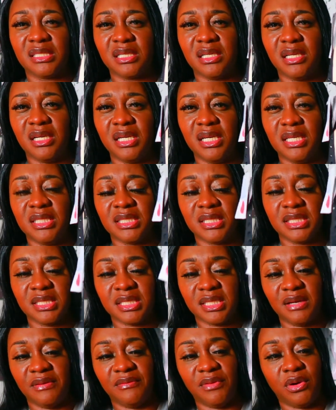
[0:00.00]
studs and
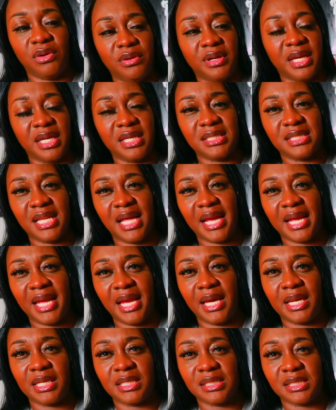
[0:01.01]
stuff on it it's like
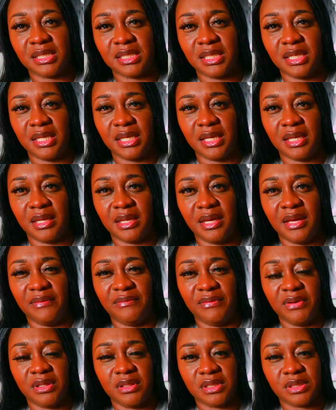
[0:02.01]
kind of studded
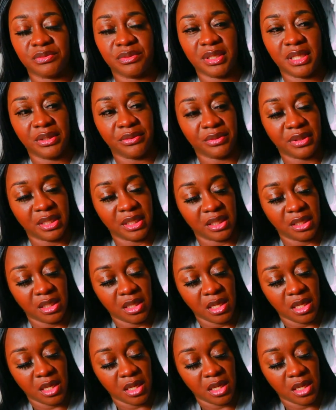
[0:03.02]
it feels really really